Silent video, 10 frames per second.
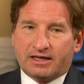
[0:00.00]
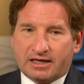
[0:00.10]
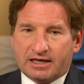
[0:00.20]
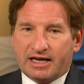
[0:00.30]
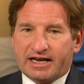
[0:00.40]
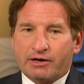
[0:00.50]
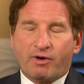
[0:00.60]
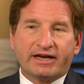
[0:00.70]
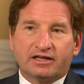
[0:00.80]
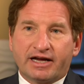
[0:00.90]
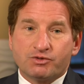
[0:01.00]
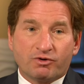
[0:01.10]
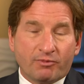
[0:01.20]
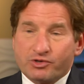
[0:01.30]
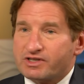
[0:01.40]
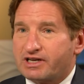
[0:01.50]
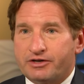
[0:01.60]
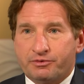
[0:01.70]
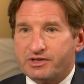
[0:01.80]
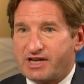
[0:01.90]
Uh, and I recognize where most of the
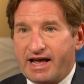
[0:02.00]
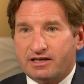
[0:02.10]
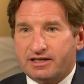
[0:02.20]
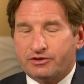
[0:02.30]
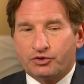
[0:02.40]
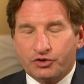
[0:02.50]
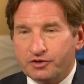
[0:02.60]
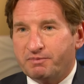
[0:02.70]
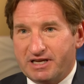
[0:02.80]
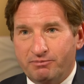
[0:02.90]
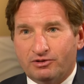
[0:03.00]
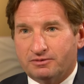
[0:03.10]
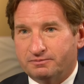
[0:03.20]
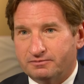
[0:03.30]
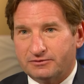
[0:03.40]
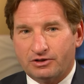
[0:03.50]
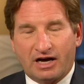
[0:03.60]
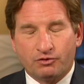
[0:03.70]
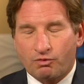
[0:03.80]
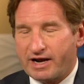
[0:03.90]
country is at, and they're good people you know,
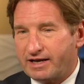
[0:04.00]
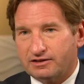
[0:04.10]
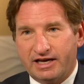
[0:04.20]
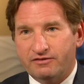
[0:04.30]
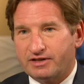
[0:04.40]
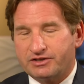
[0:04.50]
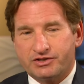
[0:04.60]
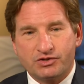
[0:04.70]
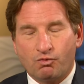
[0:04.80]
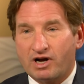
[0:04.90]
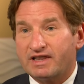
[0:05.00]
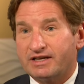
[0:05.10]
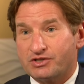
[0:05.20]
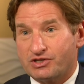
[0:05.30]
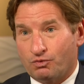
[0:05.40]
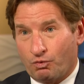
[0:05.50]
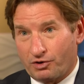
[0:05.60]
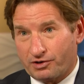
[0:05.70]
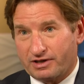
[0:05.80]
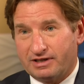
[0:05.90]
on the right and left that just want things to
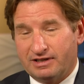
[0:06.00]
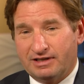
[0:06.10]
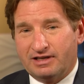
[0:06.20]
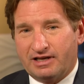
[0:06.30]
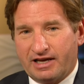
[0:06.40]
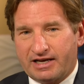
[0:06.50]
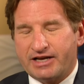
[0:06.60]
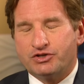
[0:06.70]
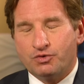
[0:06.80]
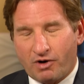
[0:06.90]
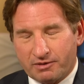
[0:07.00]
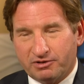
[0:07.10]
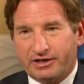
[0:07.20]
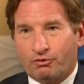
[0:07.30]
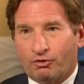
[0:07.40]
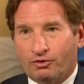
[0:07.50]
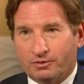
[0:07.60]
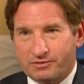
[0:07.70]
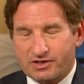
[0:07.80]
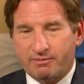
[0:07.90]
work. And I do want to play a
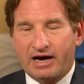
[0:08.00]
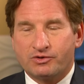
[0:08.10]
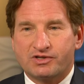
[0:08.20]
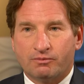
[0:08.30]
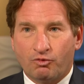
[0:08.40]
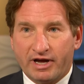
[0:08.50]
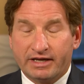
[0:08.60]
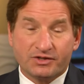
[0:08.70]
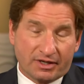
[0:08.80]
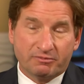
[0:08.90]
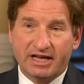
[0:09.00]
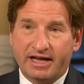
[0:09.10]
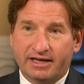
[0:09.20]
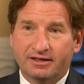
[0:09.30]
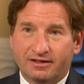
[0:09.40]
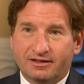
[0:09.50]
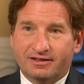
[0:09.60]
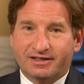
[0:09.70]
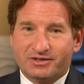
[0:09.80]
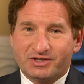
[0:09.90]
role somehow, some way, and someday
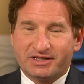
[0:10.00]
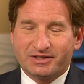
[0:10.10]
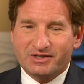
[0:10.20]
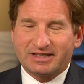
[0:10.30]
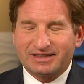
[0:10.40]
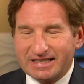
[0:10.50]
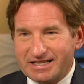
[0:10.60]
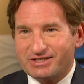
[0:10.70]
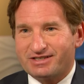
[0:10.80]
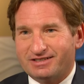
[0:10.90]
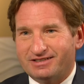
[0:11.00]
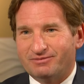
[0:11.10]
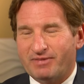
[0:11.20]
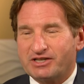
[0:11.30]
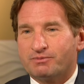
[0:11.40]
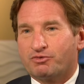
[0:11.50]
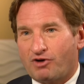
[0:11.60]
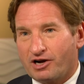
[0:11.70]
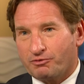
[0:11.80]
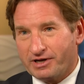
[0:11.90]
in seeing us at least make some
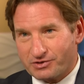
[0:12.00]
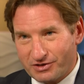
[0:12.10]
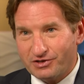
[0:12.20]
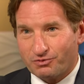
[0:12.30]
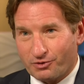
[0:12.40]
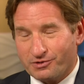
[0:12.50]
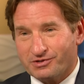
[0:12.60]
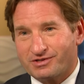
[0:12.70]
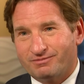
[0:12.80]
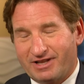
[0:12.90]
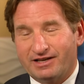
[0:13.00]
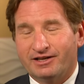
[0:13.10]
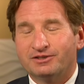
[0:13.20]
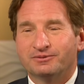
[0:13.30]
progress towards that end.